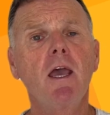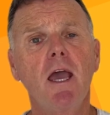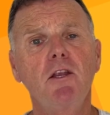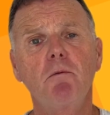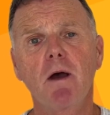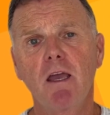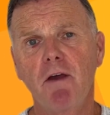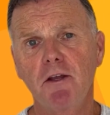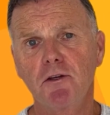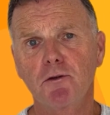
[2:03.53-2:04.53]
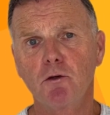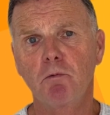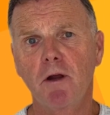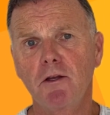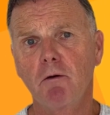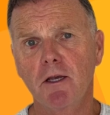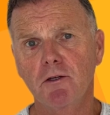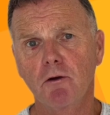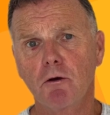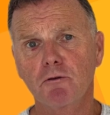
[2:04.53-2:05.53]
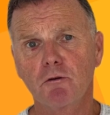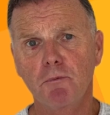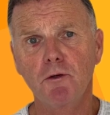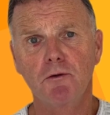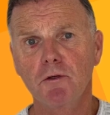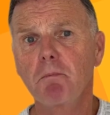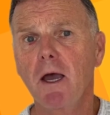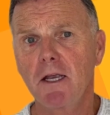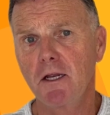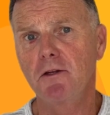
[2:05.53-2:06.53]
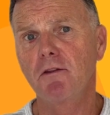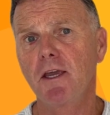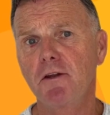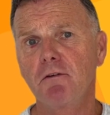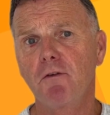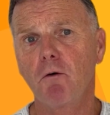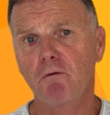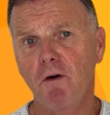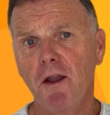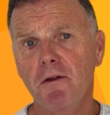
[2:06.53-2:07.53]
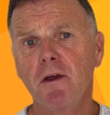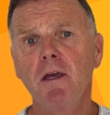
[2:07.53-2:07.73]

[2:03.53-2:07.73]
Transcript: and you may have had your superannuation contributions paid into their default fund.